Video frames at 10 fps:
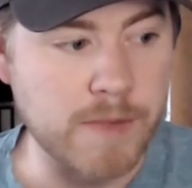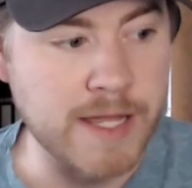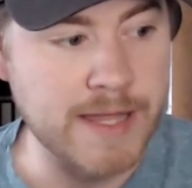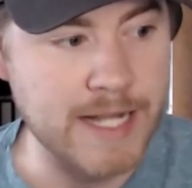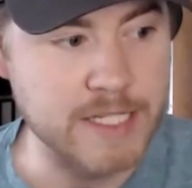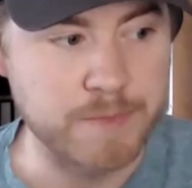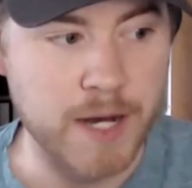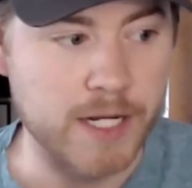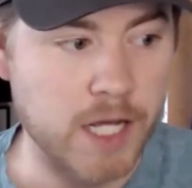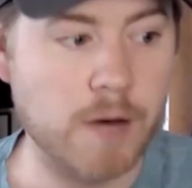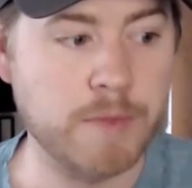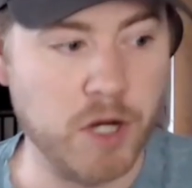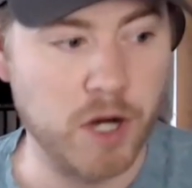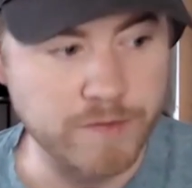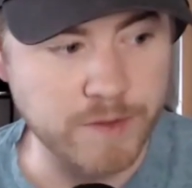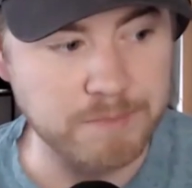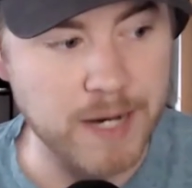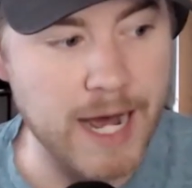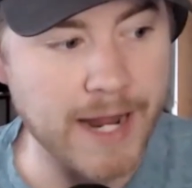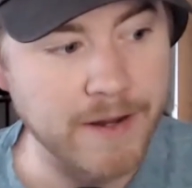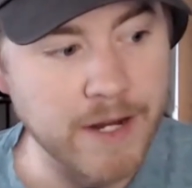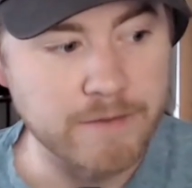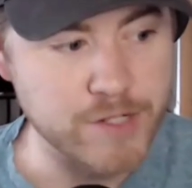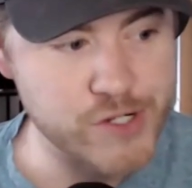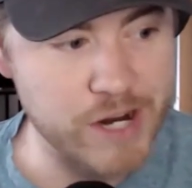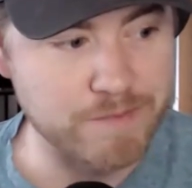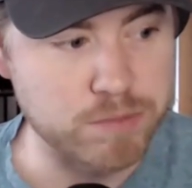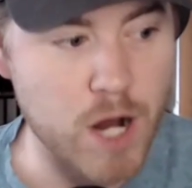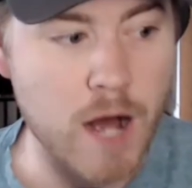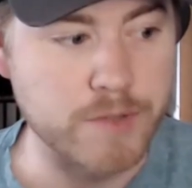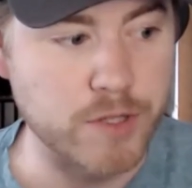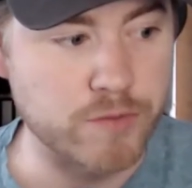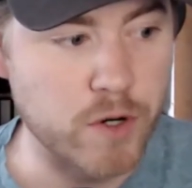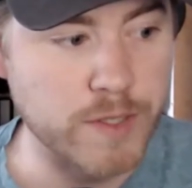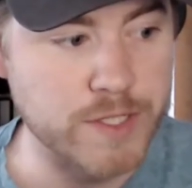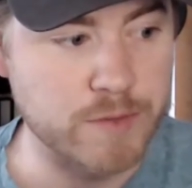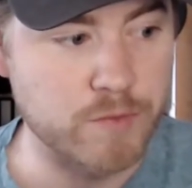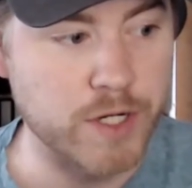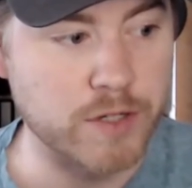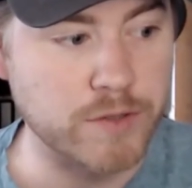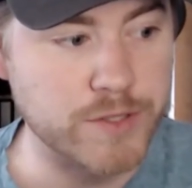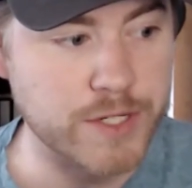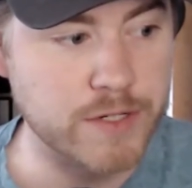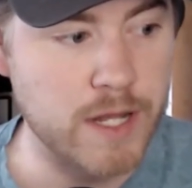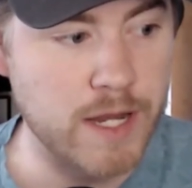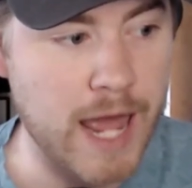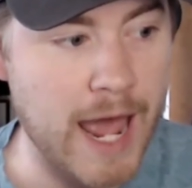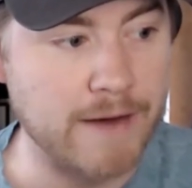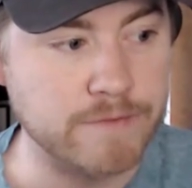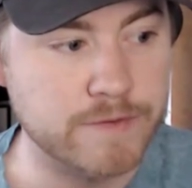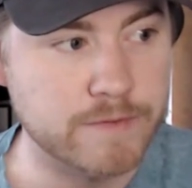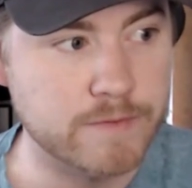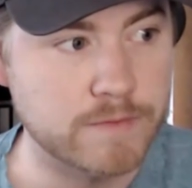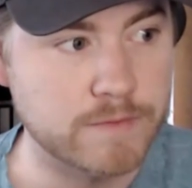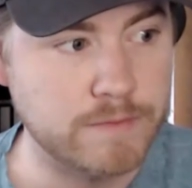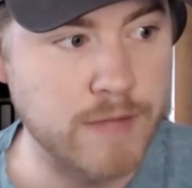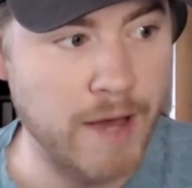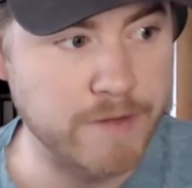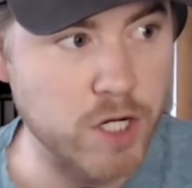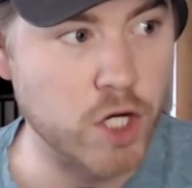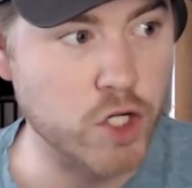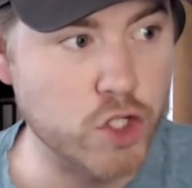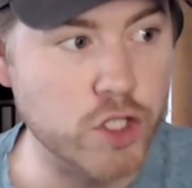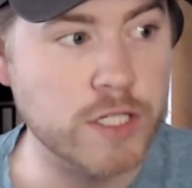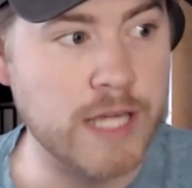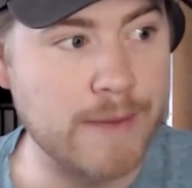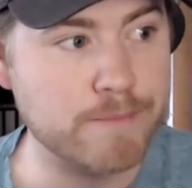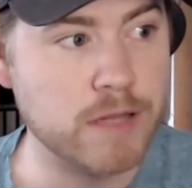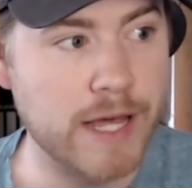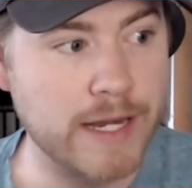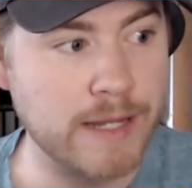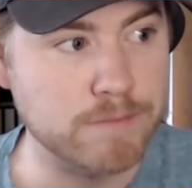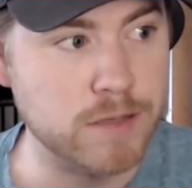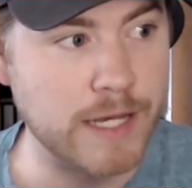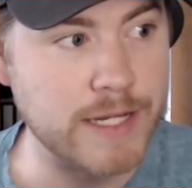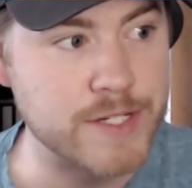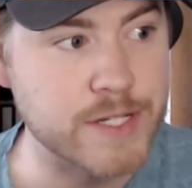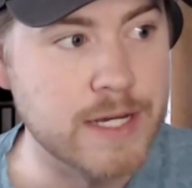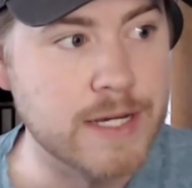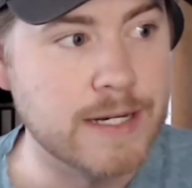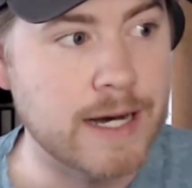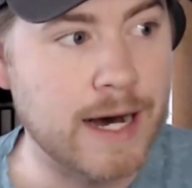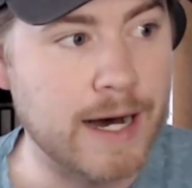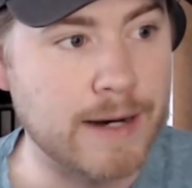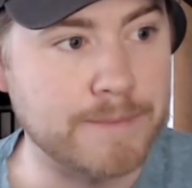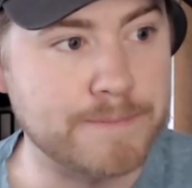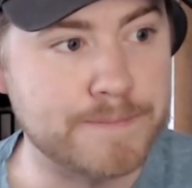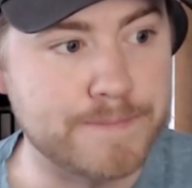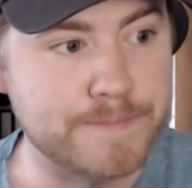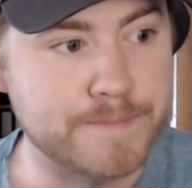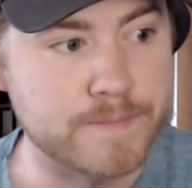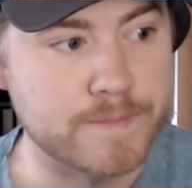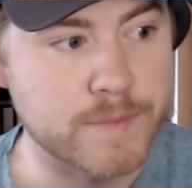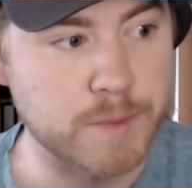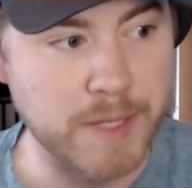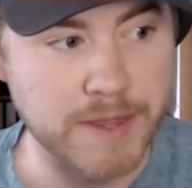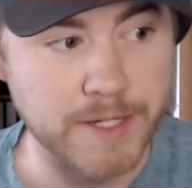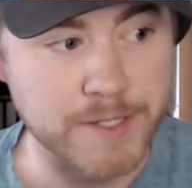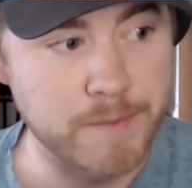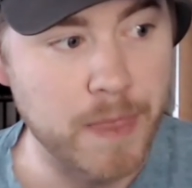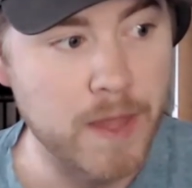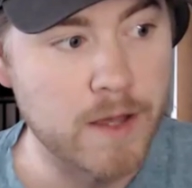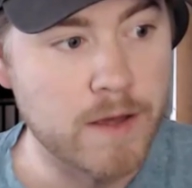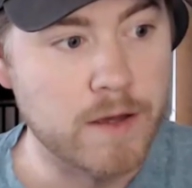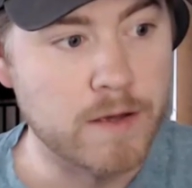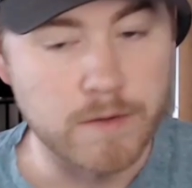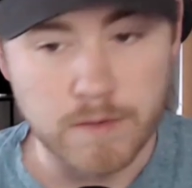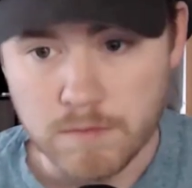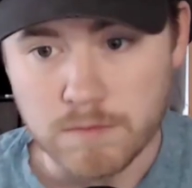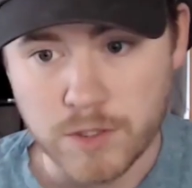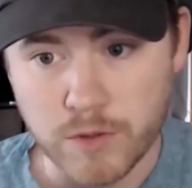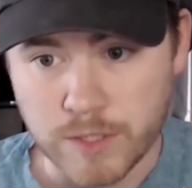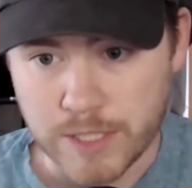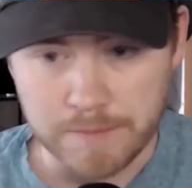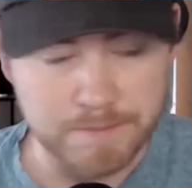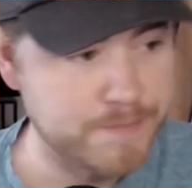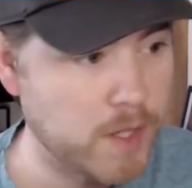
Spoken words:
in that spot coming off the bye for Jeff Brom to throw in some wrinkles and have a good game plan in place to beat this Duke team.